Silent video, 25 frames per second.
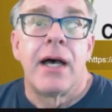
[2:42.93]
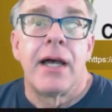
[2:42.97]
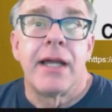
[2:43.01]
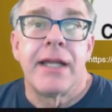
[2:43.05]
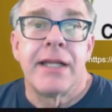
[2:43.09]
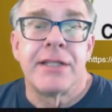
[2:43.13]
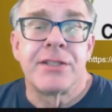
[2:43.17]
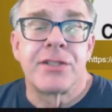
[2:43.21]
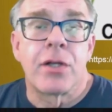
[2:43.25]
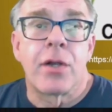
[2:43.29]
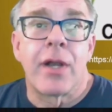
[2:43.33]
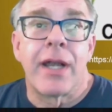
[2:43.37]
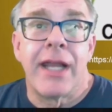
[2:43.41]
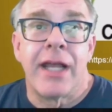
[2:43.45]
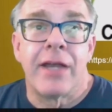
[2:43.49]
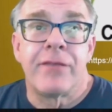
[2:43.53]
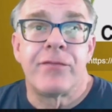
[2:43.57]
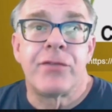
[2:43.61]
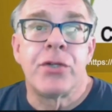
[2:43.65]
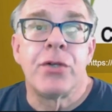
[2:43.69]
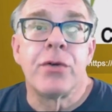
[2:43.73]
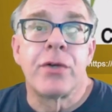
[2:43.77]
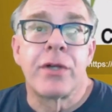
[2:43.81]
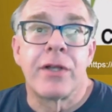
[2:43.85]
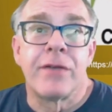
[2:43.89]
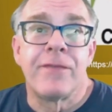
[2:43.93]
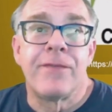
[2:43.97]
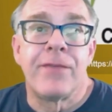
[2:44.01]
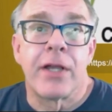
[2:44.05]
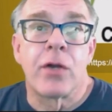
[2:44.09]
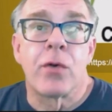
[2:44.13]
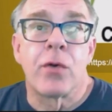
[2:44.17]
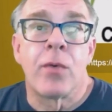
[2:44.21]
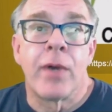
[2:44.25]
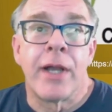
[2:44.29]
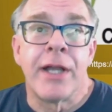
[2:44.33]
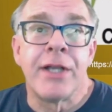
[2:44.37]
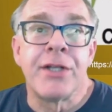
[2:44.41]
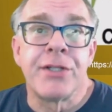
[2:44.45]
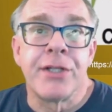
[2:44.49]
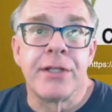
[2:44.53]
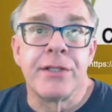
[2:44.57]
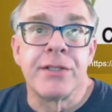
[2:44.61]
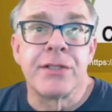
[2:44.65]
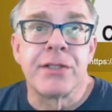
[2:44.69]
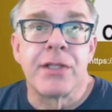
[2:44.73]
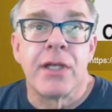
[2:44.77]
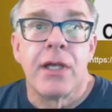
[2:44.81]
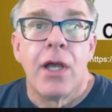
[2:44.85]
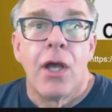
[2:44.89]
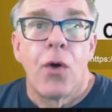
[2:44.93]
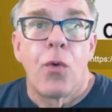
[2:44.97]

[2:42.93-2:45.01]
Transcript: is they're going to have two configurations.